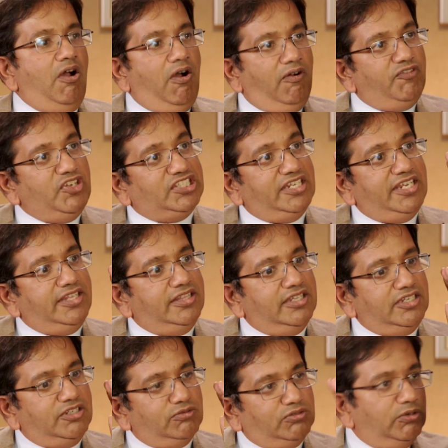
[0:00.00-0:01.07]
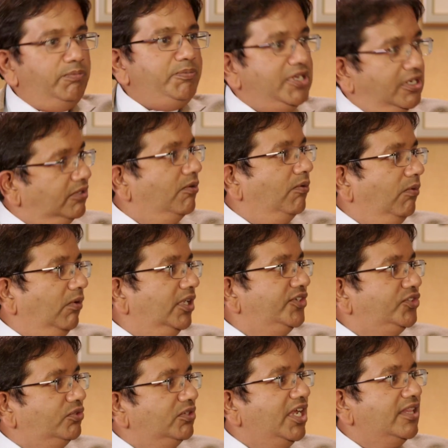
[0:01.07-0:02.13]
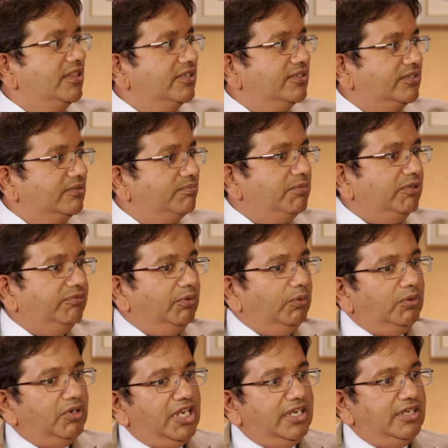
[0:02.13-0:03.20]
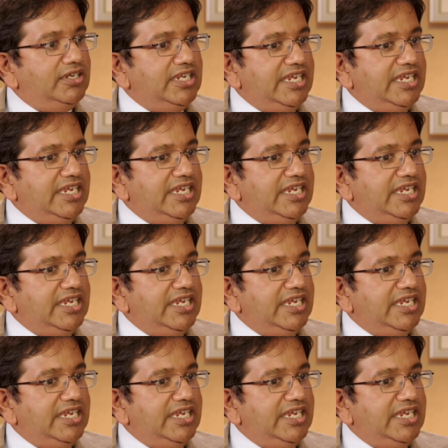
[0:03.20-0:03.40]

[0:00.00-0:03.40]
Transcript: Obviously, the utopian goal is to get this before it